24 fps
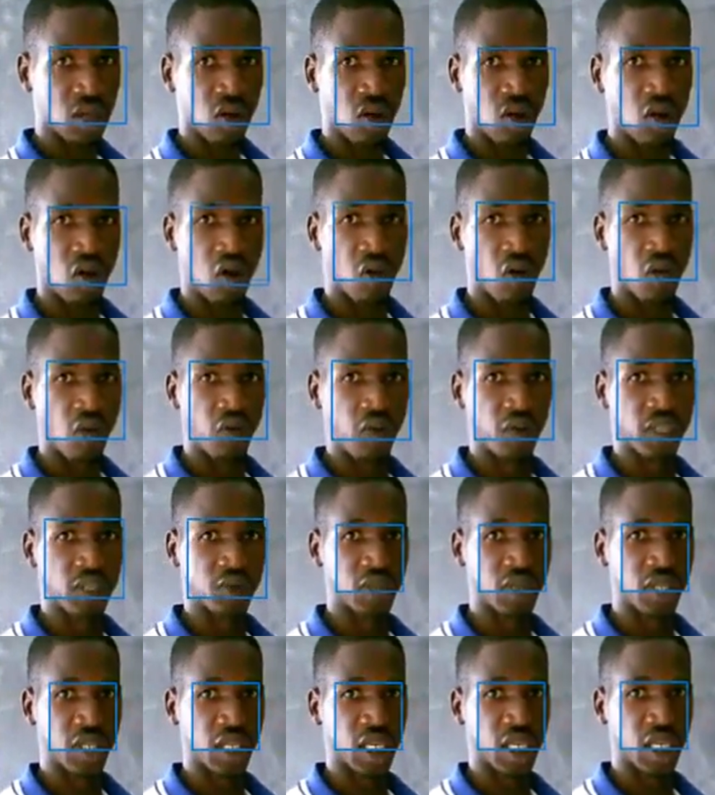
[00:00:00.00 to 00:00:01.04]
of which
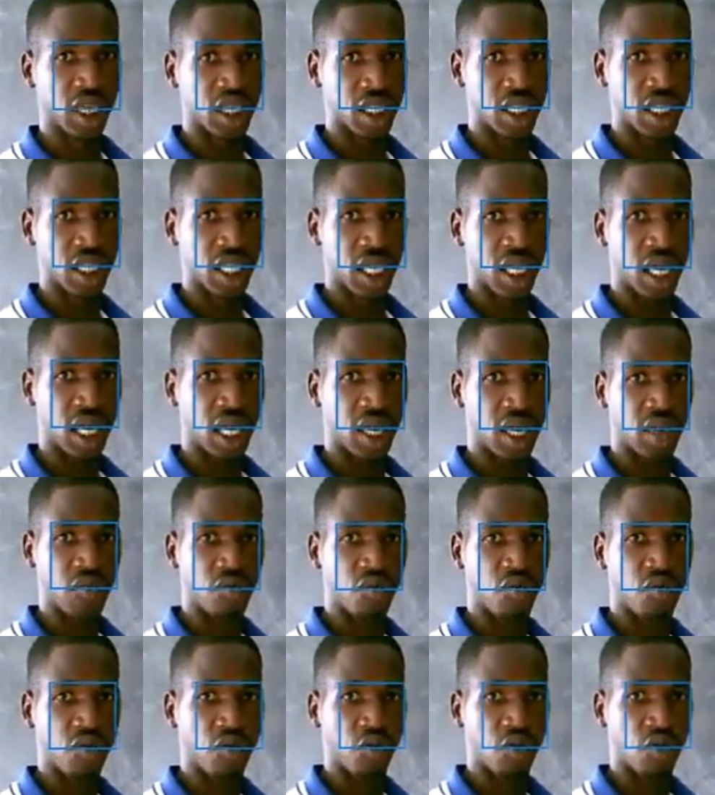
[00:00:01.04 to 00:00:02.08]
we get
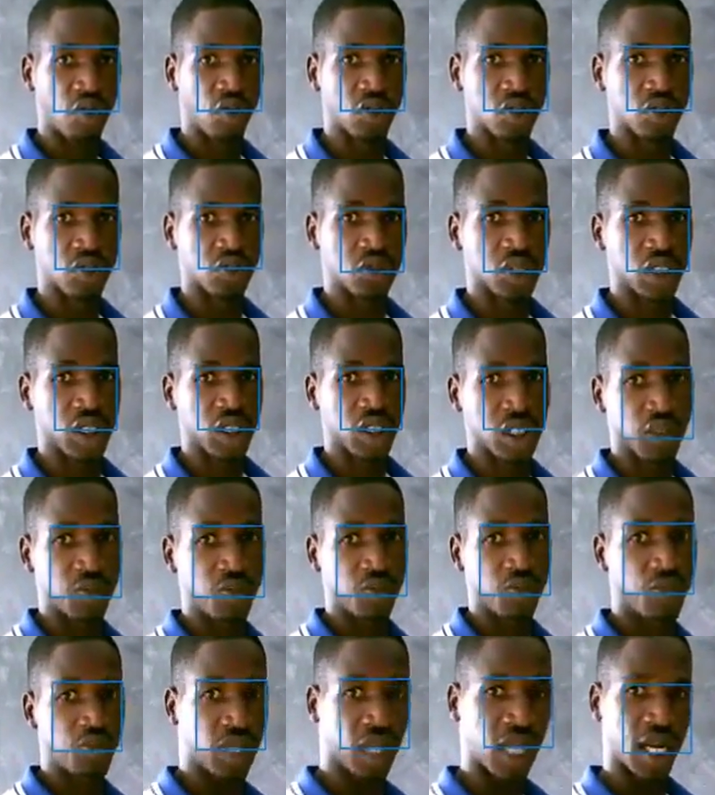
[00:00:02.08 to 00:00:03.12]
the force which is
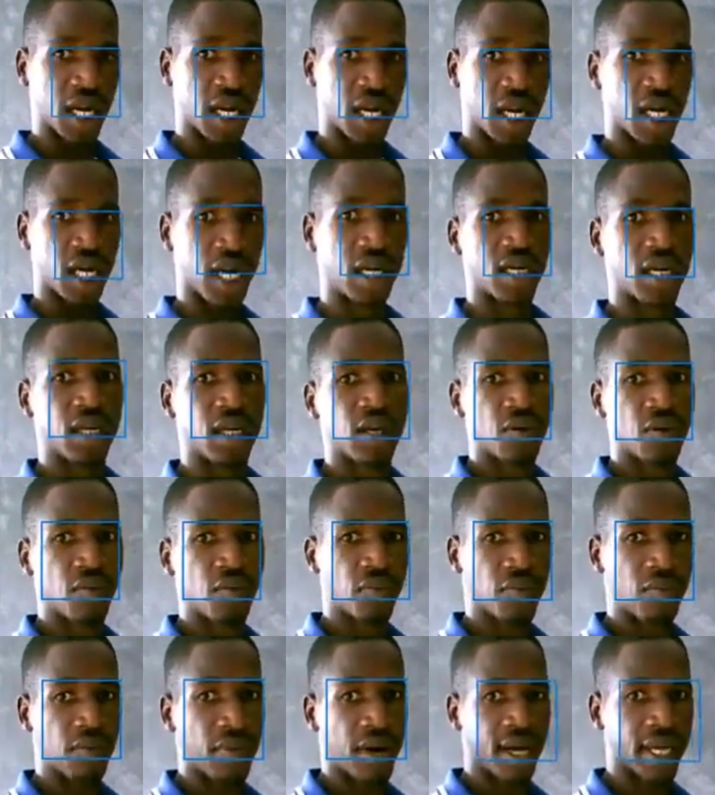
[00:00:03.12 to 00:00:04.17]
bigger
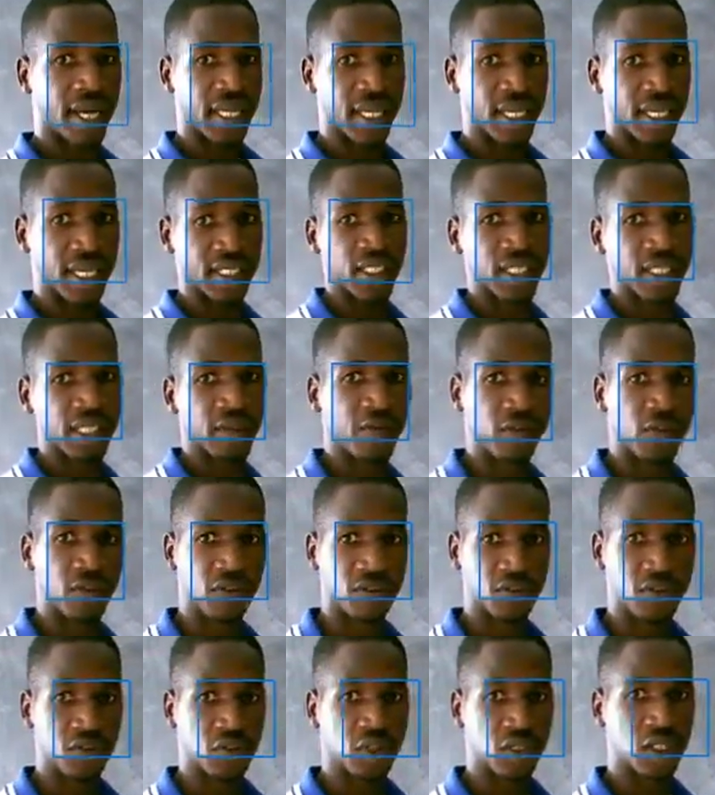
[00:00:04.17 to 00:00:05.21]
minus the
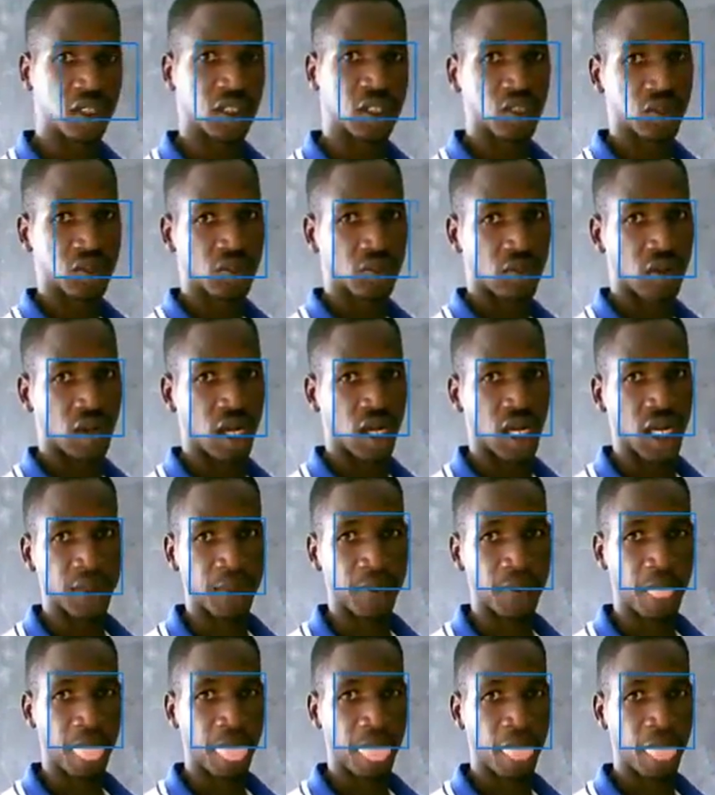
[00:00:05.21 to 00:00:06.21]
force which is smaller.